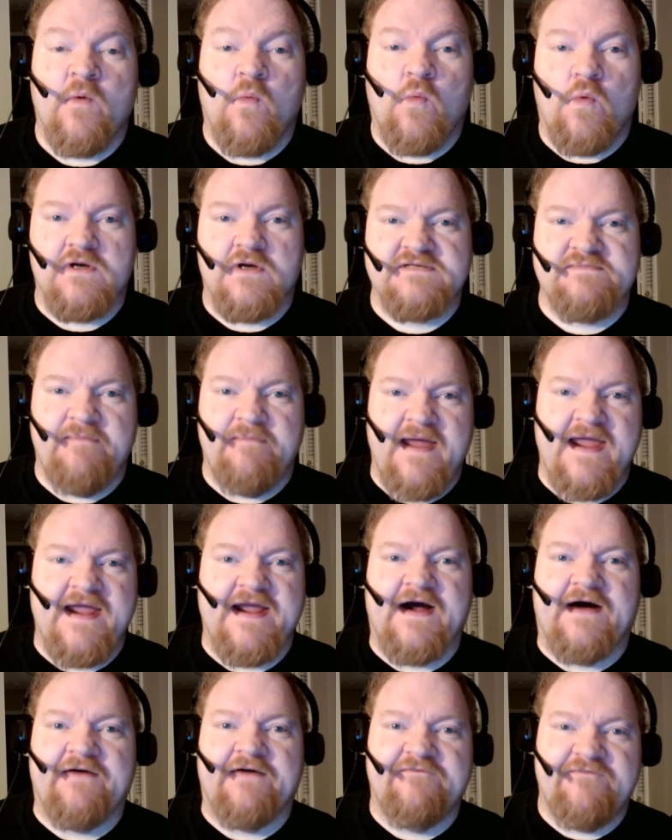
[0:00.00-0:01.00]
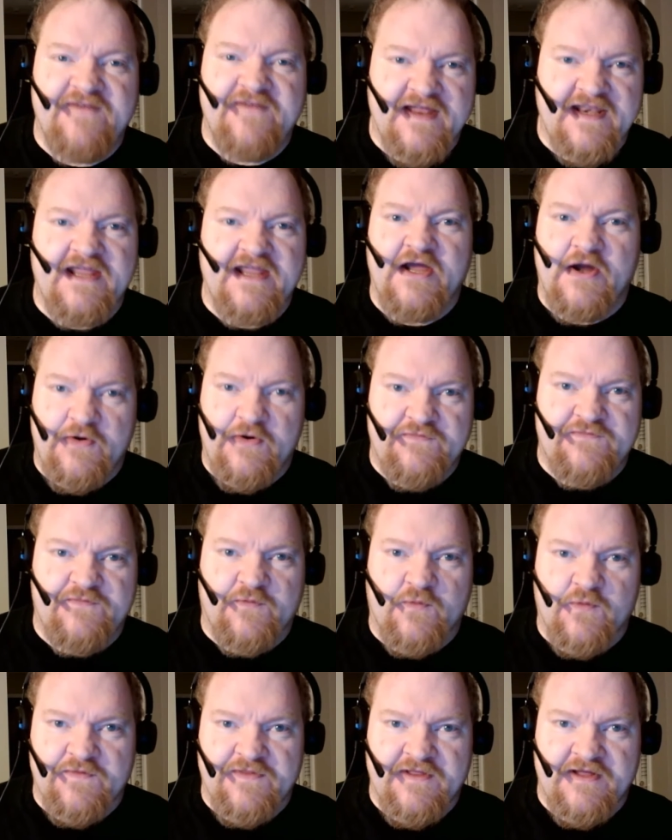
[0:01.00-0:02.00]
was make a video
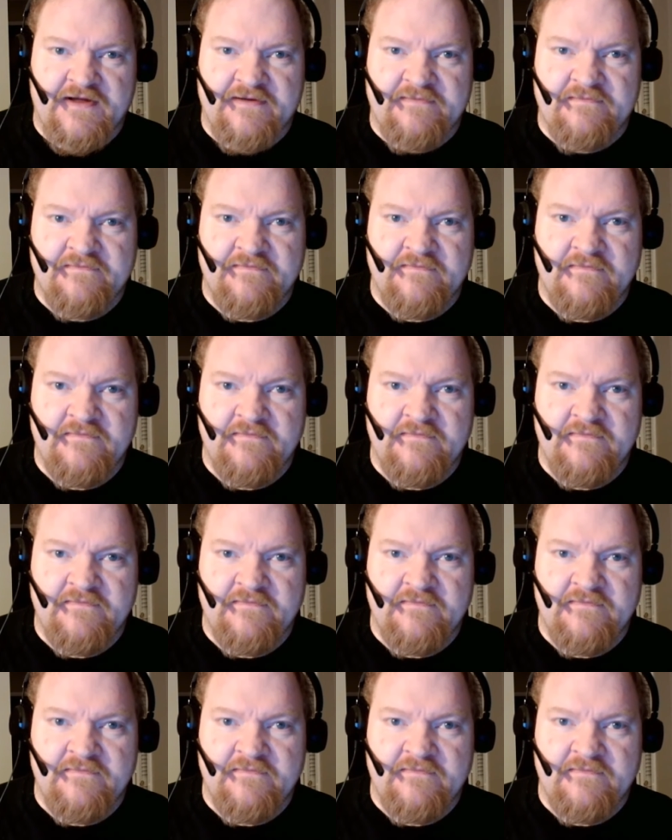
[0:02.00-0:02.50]
for them